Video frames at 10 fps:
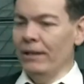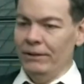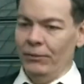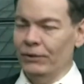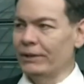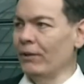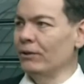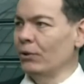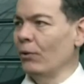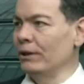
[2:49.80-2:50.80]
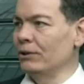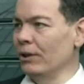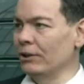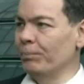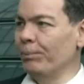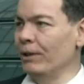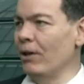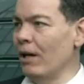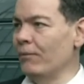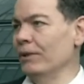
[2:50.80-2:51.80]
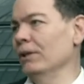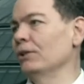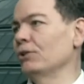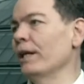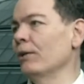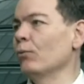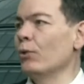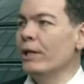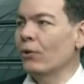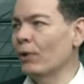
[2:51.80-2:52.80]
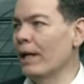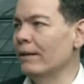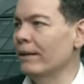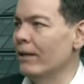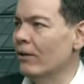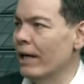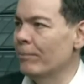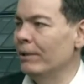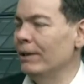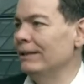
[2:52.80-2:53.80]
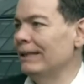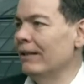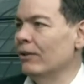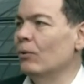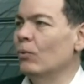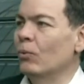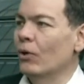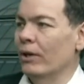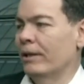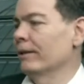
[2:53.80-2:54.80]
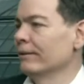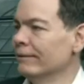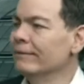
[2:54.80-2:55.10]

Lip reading: different territories are going to split off and they're going to try to recreate the internet? But is that going to work?